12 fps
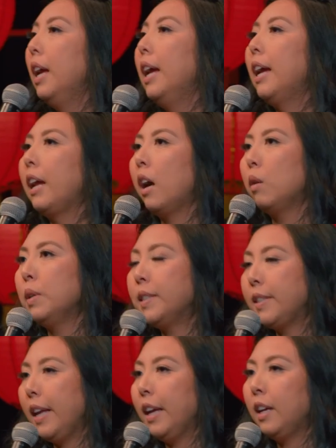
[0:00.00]
And I always
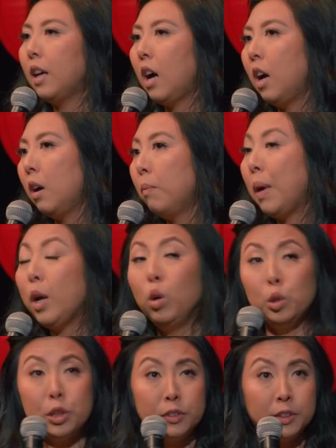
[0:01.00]
thank my
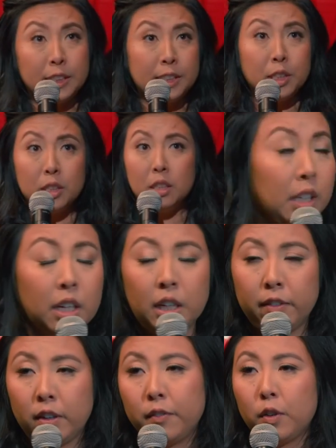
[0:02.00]
older sister, gotta
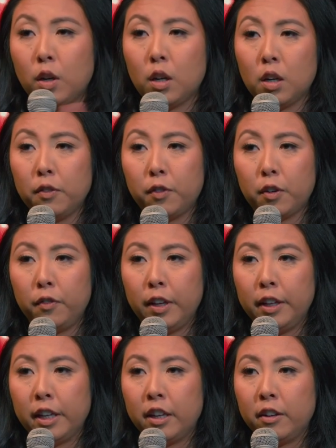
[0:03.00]
give it up for her, for
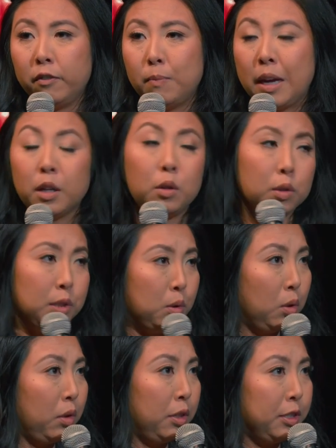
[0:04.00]
failing out of medical
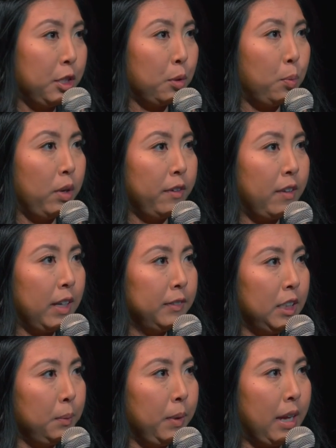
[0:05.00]
school with a 0.5
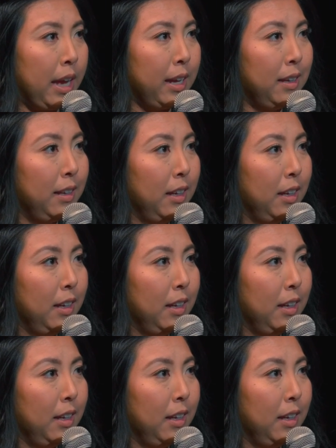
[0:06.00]
GPA.